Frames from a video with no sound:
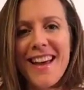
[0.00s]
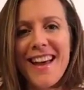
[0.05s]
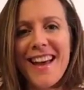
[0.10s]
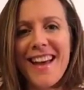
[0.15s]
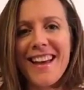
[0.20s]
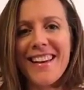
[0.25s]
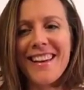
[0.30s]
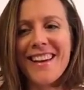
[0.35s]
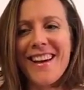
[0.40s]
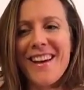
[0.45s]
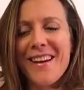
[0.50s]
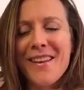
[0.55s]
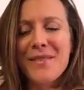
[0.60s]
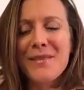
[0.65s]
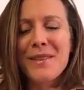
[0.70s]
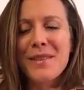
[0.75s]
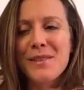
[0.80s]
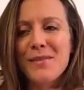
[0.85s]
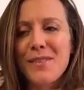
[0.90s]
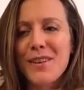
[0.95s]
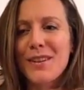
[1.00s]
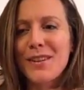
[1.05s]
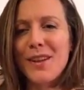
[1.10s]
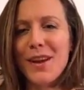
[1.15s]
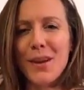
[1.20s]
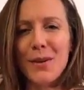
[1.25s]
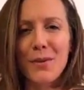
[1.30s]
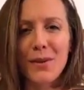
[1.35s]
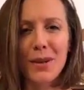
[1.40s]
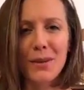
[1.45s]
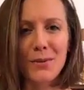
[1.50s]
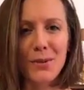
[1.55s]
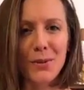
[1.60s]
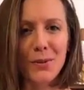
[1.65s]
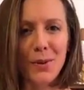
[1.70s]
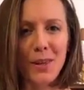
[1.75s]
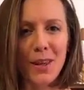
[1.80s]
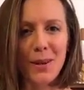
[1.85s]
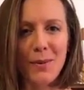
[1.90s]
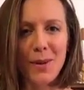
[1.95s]
And I always feel like when I'm
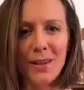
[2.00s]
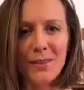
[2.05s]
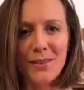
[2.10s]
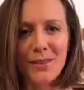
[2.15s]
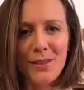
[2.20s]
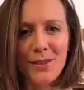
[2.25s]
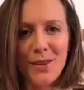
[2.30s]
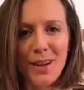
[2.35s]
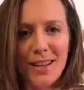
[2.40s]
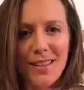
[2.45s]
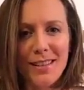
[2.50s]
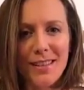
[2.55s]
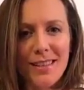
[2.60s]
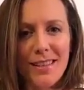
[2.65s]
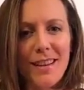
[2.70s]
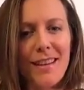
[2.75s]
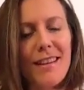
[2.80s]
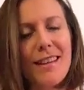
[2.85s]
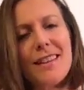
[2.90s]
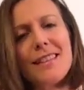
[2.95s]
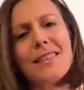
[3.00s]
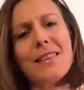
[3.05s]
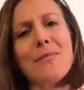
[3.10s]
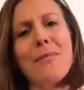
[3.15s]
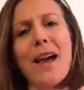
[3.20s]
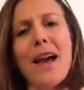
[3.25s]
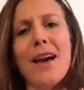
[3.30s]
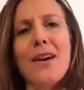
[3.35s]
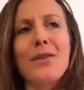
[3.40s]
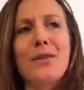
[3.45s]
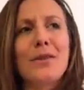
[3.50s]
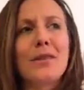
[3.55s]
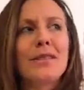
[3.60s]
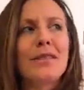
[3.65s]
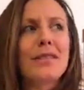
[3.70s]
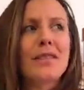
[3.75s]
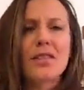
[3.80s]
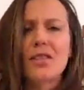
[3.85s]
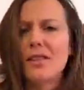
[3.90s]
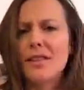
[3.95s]
talking about stress that I somehow
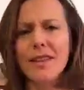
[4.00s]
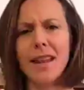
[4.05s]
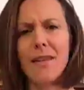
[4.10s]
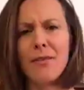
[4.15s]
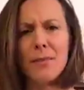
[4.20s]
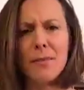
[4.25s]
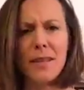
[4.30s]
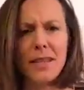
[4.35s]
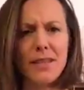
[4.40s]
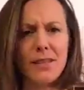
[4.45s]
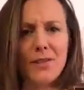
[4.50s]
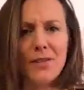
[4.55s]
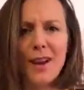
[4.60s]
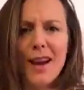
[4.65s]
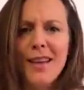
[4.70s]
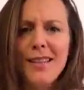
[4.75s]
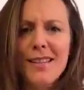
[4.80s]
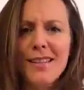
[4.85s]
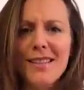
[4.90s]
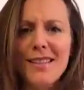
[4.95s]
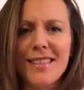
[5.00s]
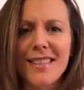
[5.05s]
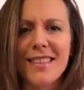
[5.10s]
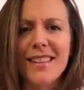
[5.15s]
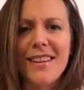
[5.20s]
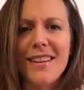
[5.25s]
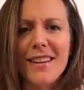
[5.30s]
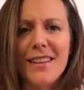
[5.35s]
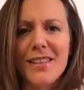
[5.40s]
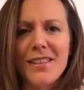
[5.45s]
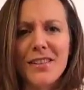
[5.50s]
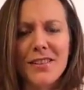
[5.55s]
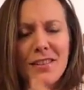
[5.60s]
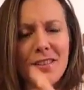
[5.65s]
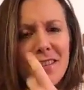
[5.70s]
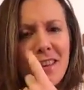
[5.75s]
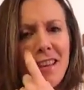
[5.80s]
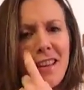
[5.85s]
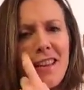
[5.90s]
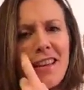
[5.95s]
should never be stressed, and that I
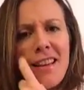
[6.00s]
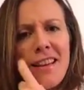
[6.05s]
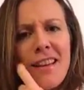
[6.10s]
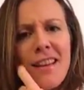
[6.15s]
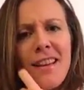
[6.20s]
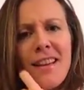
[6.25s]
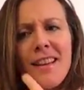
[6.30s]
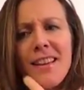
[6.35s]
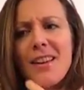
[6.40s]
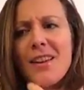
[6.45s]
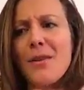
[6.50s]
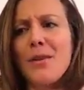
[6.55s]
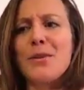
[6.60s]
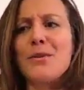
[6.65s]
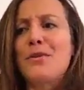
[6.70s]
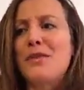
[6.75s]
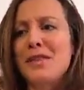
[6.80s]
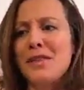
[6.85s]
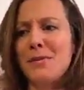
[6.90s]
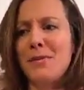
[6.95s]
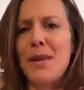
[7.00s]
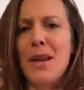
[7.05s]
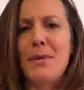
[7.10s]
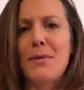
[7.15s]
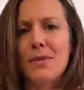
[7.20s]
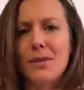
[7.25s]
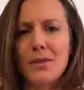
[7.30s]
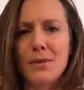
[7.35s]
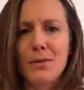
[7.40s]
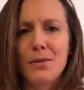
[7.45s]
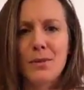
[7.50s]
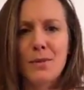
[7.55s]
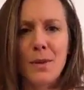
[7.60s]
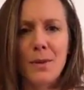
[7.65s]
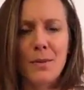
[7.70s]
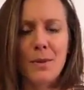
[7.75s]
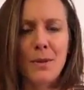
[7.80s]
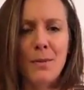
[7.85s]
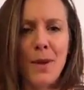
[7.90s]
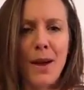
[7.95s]
should, in order to be able to talk to
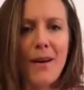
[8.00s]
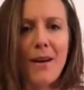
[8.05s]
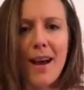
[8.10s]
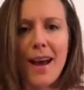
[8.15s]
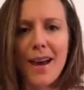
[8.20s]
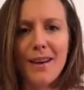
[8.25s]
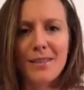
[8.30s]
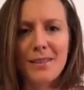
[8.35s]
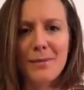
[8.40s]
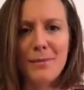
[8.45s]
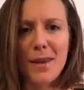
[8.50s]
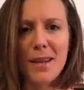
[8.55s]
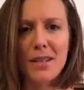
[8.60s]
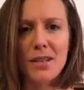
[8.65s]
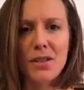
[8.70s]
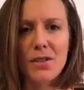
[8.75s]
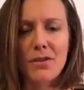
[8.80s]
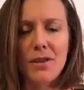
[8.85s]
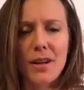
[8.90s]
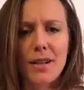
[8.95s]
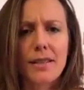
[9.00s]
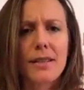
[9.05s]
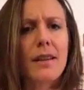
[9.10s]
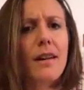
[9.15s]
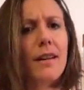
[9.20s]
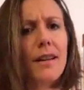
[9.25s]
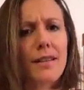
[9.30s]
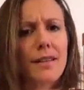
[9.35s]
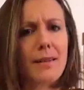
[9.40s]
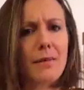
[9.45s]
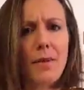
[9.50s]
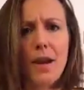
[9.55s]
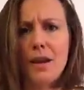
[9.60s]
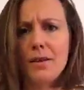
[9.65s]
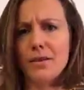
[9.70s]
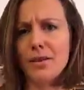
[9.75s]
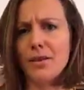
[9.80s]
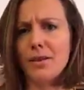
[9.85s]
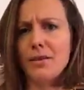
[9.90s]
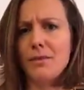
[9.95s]
people about how to manage stress, that I somehow
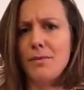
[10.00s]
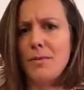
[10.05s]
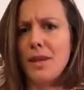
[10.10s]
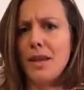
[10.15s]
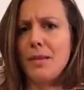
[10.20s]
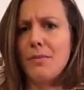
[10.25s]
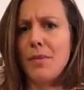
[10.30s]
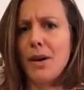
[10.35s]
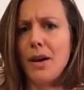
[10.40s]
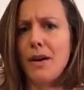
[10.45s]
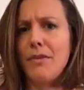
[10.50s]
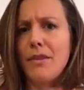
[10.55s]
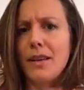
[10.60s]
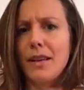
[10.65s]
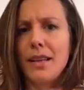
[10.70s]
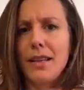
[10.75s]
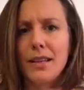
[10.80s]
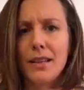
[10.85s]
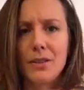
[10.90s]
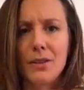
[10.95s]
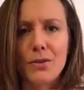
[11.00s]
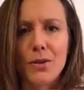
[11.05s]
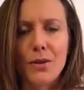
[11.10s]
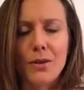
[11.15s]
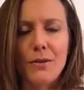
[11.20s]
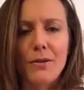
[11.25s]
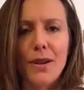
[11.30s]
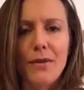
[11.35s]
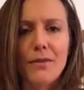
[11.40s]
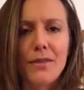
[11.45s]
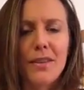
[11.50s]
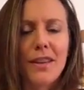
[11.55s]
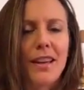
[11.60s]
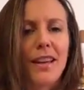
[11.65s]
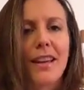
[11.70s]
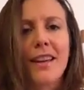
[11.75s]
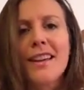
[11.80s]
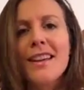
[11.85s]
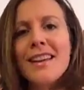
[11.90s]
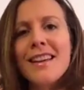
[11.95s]
should be perfectly in control of everything